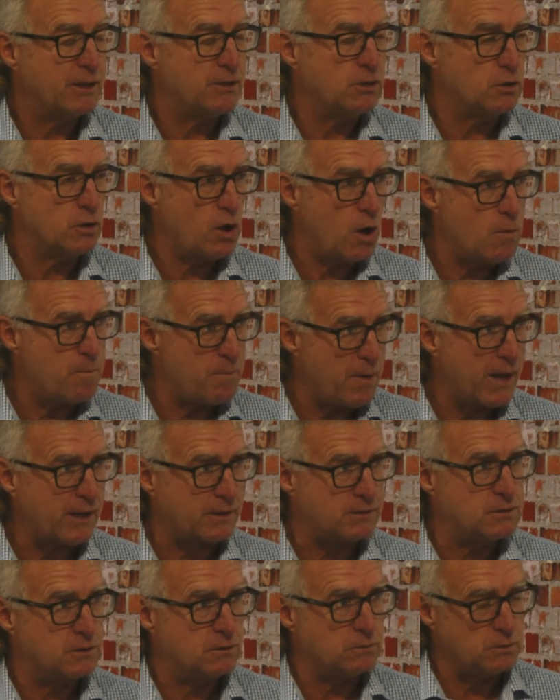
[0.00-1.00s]
but you go
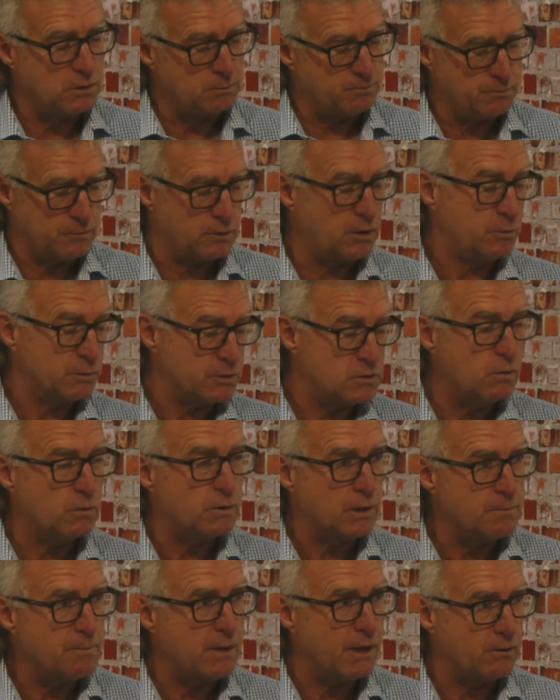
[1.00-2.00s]
back to, we're
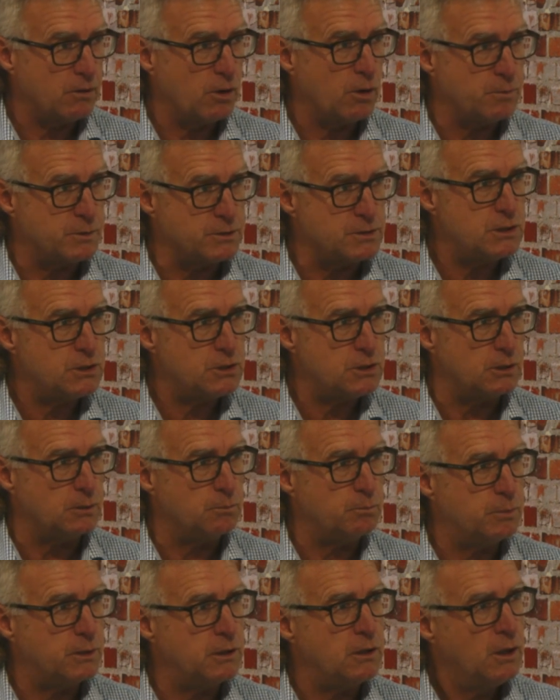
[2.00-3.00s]
talking about the
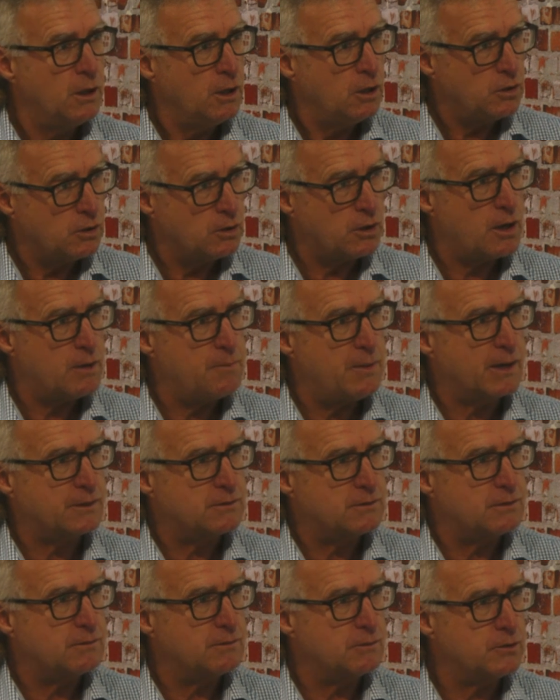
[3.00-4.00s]
opposition, but you go
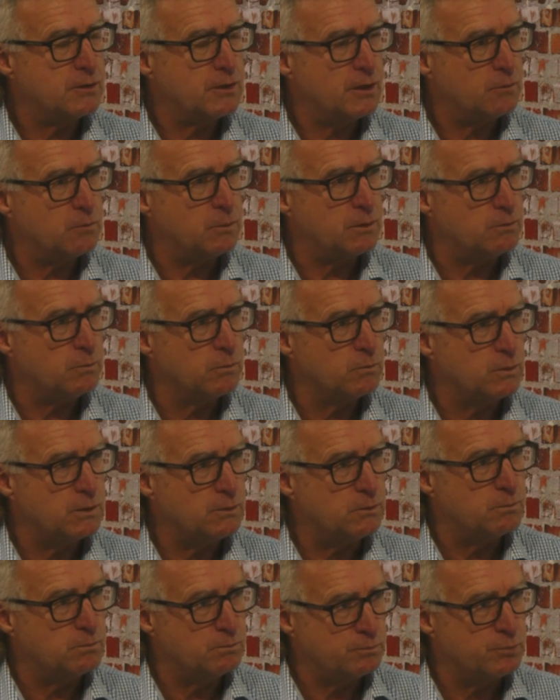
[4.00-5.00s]
back to,
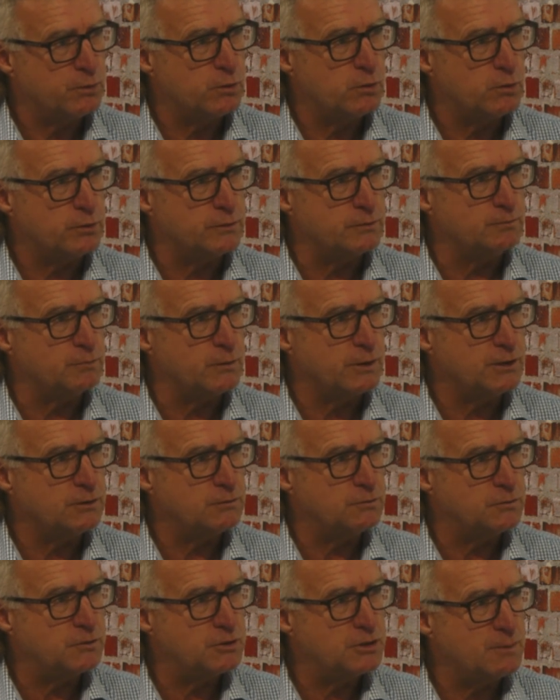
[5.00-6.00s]
with Broad
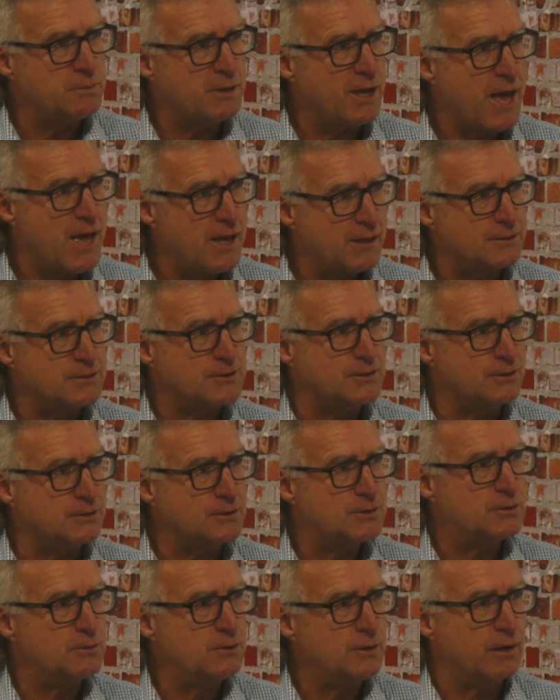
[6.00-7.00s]
and Jimmy Anderson,
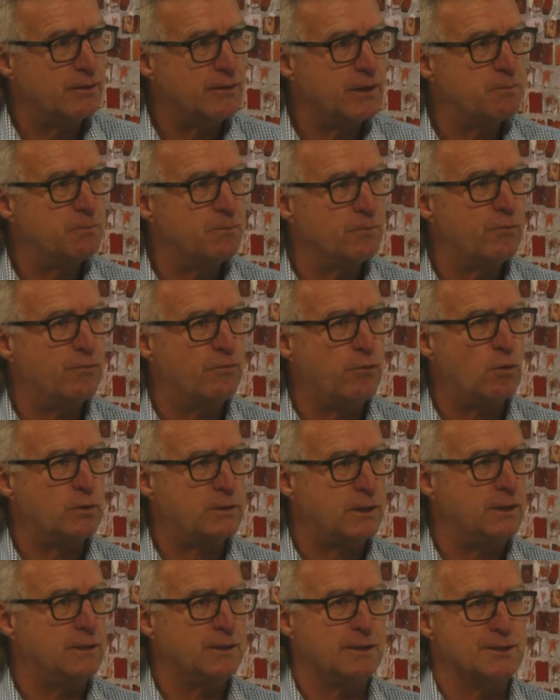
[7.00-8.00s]
they're
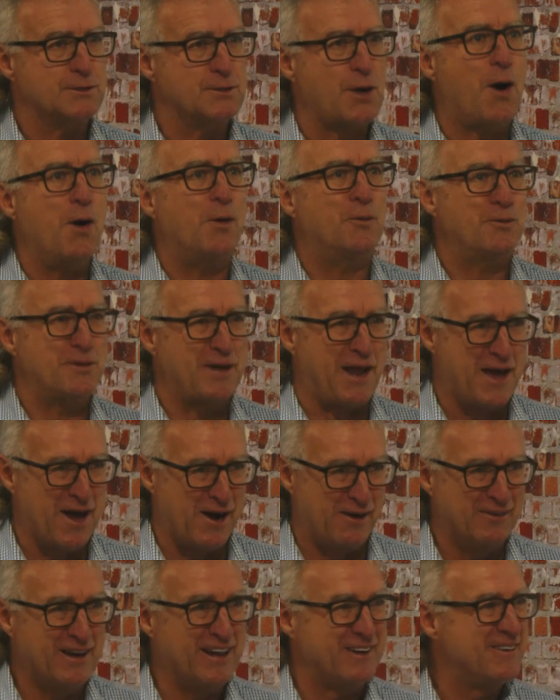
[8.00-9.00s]
40 years old
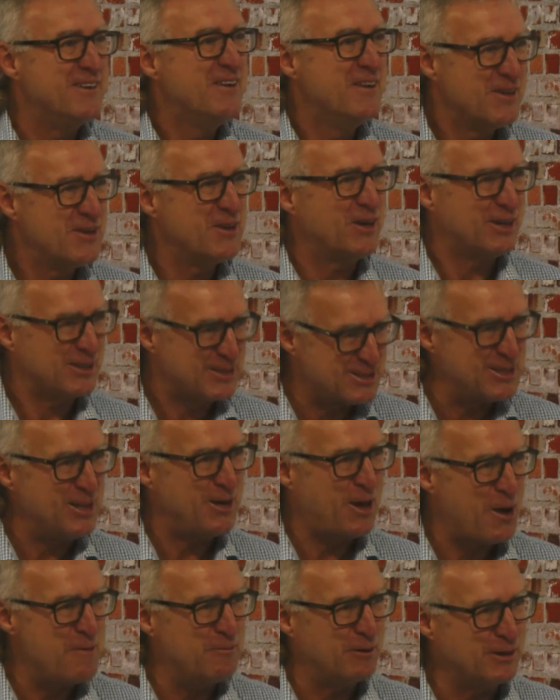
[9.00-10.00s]
now and,
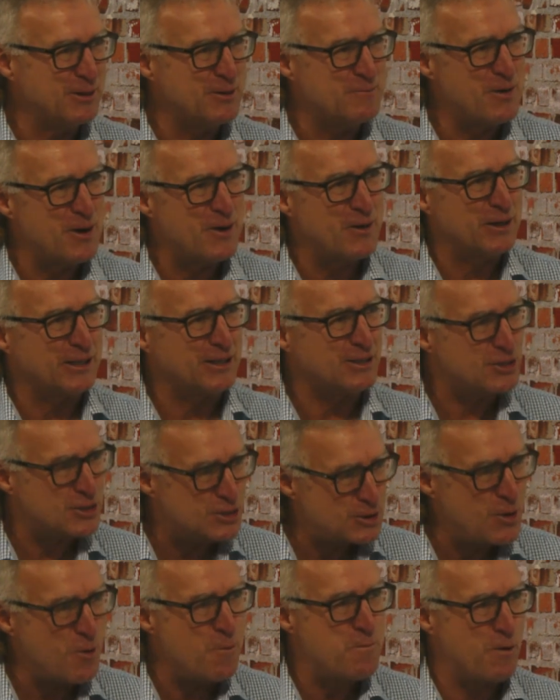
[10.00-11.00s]
still opening the bowling and
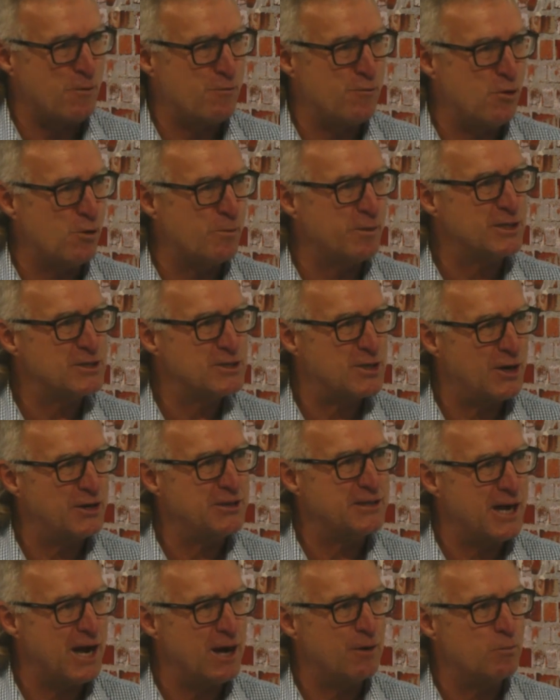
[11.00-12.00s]
still performing
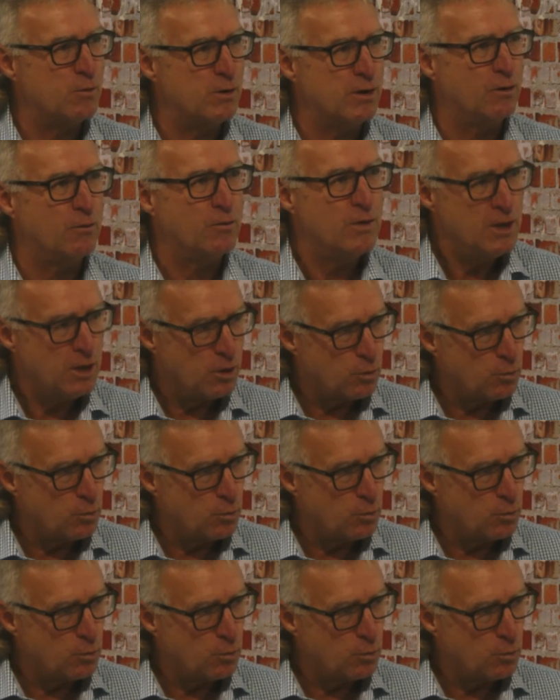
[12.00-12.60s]
so darn well